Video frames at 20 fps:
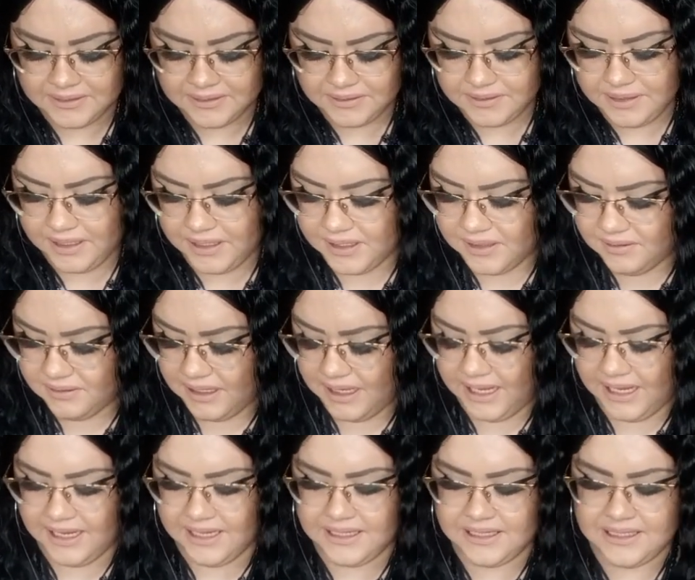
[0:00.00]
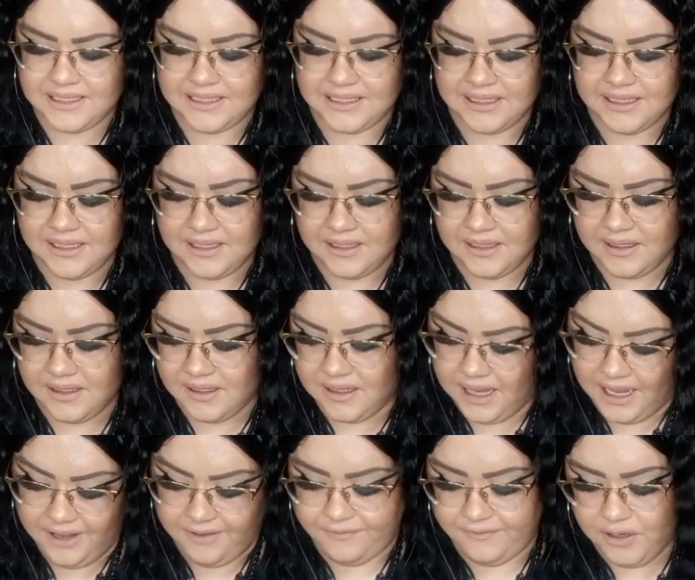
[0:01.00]
You know, and
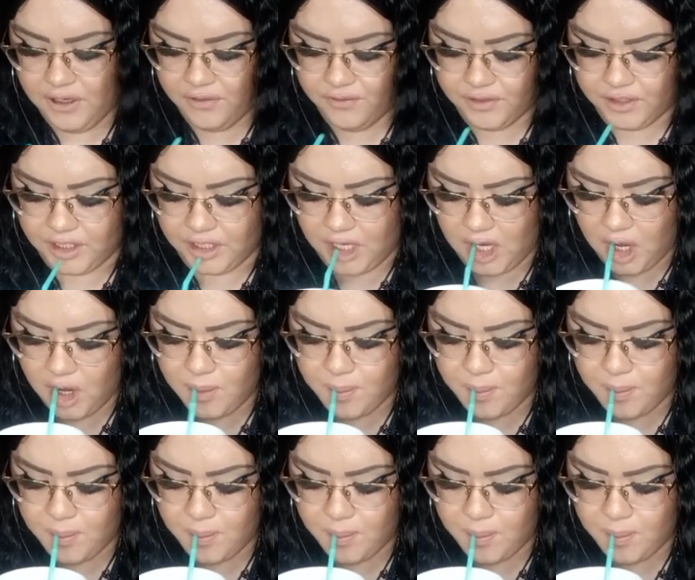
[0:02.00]
I feel for her.